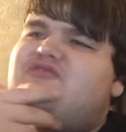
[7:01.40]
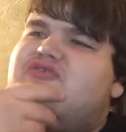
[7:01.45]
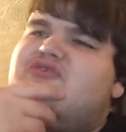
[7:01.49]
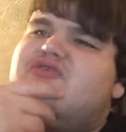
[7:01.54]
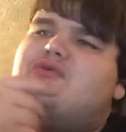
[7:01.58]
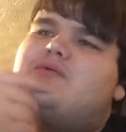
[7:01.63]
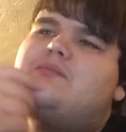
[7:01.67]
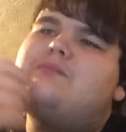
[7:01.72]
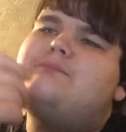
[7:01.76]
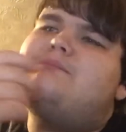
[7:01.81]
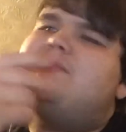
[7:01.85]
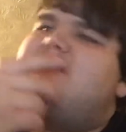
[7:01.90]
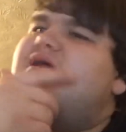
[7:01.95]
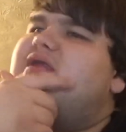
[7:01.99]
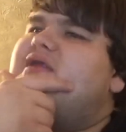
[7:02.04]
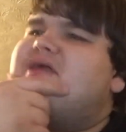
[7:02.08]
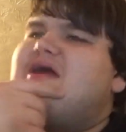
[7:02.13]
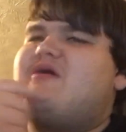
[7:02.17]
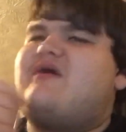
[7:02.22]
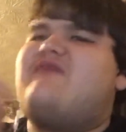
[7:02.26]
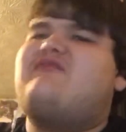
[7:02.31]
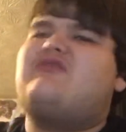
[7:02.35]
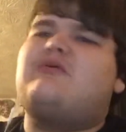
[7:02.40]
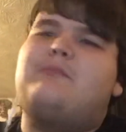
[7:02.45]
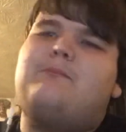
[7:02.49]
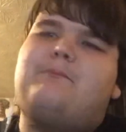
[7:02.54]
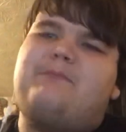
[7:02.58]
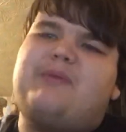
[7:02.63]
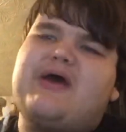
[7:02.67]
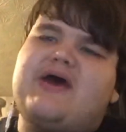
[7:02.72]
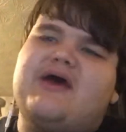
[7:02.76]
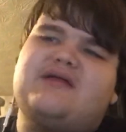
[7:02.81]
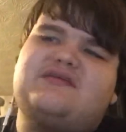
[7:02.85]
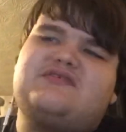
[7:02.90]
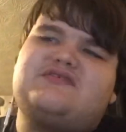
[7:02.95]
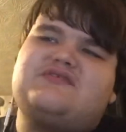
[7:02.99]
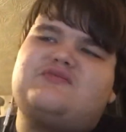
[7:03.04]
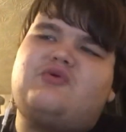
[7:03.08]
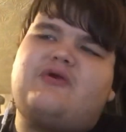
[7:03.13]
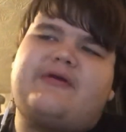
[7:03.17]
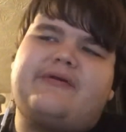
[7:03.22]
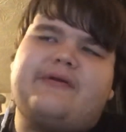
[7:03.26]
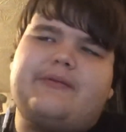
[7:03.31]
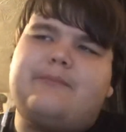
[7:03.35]
till midnight. We have a bet.
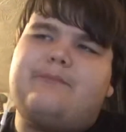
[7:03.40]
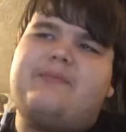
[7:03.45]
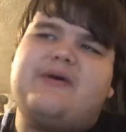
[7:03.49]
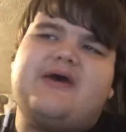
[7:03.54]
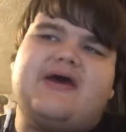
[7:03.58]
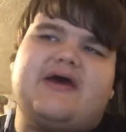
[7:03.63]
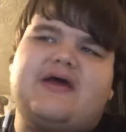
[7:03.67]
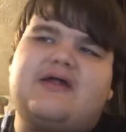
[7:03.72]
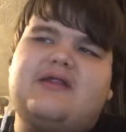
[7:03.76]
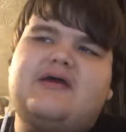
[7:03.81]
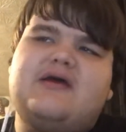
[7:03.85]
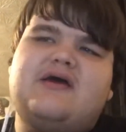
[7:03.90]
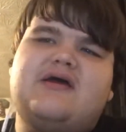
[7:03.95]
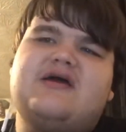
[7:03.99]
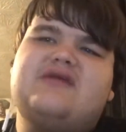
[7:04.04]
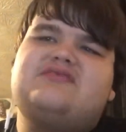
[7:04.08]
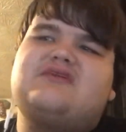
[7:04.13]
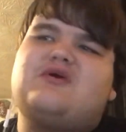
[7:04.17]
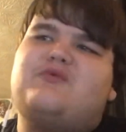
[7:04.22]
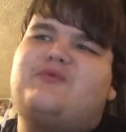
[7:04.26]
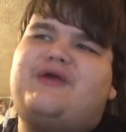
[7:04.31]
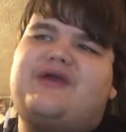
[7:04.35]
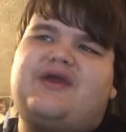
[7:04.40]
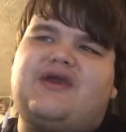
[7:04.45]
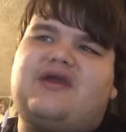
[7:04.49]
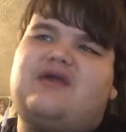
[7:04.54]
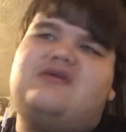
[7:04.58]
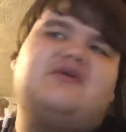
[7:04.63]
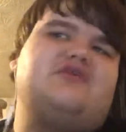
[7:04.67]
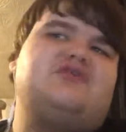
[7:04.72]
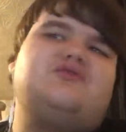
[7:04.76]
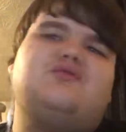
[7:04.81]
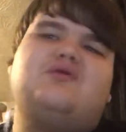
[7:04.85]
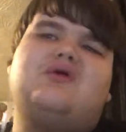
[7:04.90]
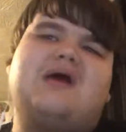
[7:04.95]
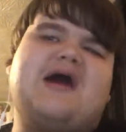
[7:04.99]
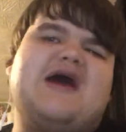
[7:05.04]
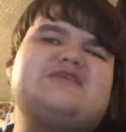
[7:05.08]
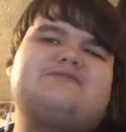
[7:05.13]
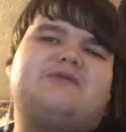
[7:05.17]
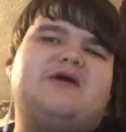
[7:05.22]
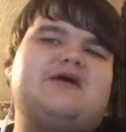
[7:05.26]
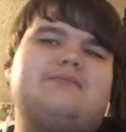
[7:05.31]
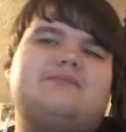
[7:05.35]
So we're gonna bet that we can kill you
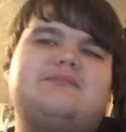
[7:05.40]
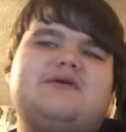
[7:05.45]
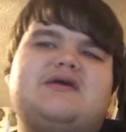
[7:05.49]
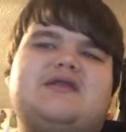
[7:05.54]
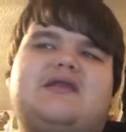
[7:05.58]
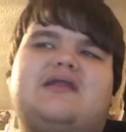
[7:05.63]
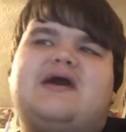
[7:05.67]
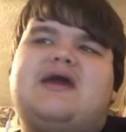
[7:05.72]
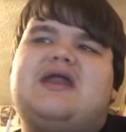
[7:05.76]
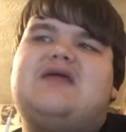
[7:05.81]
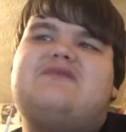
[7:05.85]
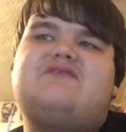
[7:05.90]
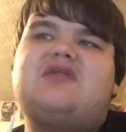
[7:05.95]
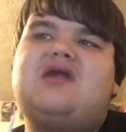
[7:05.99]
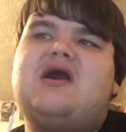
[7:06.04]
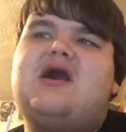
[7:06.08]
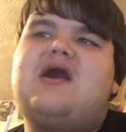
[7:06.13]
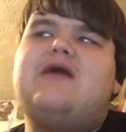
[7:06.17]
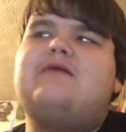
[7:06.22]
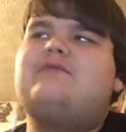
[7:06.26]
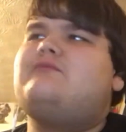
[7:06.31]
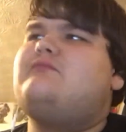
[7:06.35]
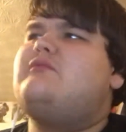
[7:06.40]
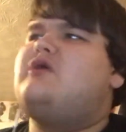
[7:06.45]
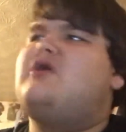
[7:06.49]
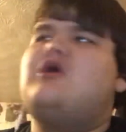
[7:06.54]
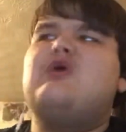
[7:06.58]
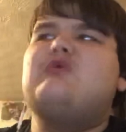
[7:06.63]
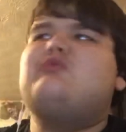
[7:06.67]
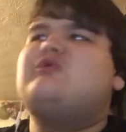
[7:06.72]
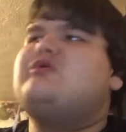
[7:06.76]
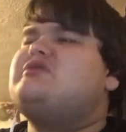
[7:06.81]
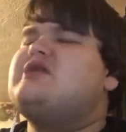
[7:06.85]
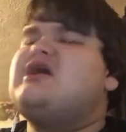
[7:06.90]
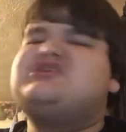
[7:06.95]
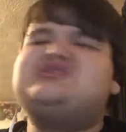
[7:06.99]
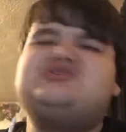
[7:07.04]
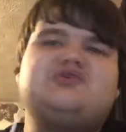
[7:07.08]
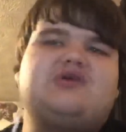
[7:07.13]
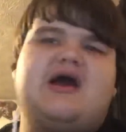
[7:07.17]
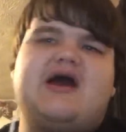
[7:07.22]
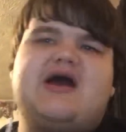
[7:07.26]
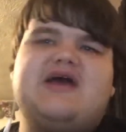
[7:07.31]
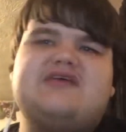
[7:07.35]
guys by midnight. If not, we'll let
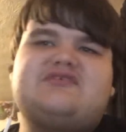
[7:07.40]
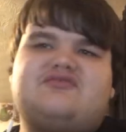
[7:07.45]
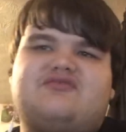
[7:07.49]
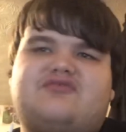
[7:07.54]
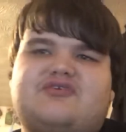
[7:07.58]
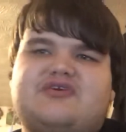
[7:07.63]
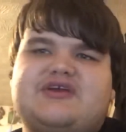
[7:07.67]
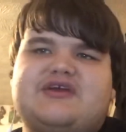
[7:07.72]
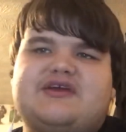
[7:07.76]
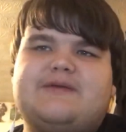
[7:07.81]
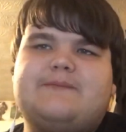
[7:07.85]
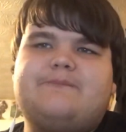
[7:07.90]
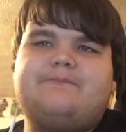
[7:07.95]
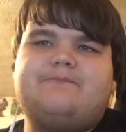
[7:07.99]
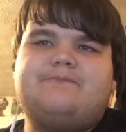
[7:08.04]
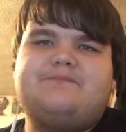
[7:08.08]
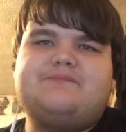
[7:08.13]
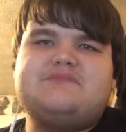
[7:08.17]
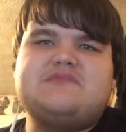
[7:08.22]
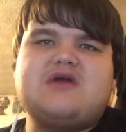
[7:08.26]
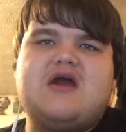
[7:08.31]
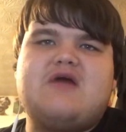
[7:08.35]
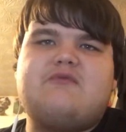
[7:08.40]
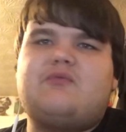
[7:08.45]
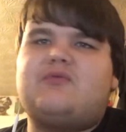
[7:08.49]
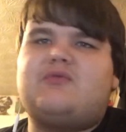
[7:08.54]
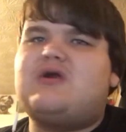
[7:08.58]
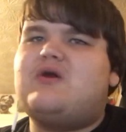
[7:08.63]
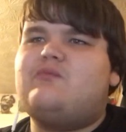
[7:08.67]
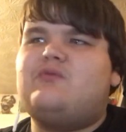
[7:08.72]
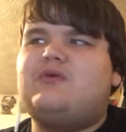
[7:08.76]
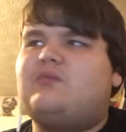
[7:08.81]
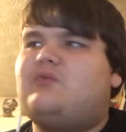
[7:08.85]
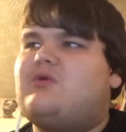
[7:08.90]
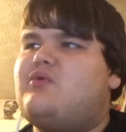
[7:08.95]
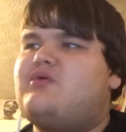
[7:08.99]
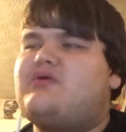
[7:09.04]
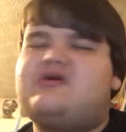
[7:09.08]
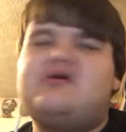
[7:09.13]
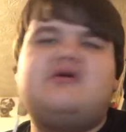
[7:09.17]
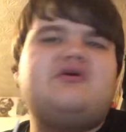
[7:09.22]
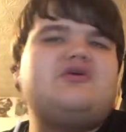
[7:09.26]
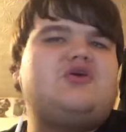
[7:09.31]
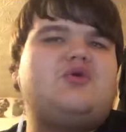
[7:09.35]
you guys free. And we won't
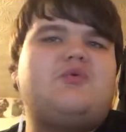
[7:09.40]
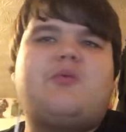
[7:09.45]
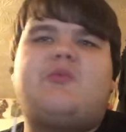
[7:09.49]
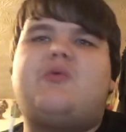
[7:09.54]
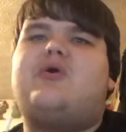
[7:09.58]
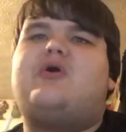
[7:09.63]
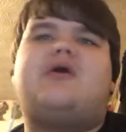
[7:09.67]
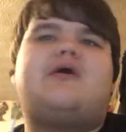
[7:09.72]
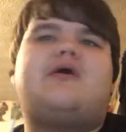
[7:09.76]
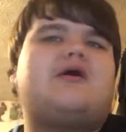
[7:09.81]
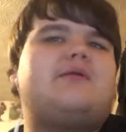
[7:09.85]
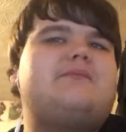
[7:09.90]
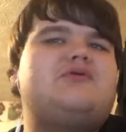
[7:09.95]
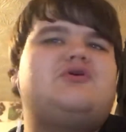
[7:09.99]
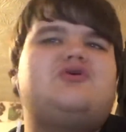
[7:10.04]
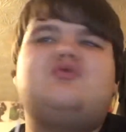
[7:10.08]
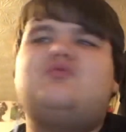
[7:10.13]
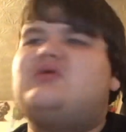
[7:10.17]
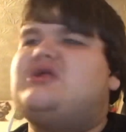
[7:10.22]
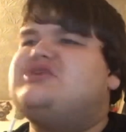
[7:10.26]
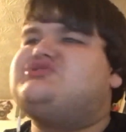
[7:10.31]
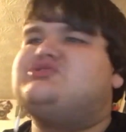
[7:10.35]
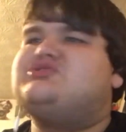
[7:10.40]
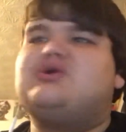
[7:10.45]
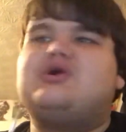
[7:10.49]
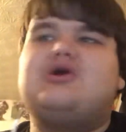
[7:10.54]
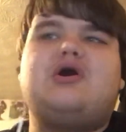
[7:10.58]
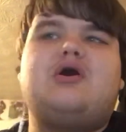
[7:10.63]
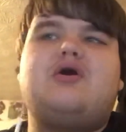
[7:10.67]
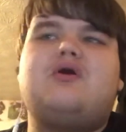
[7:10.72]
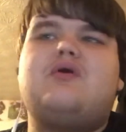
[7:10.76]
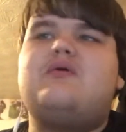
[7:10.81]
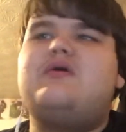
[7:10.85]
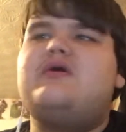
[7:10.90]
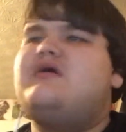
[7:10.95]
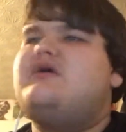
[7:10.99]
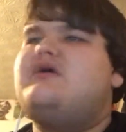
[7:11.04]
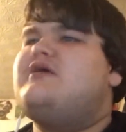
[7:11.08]
kill you. We won't harm you. We'll let you go."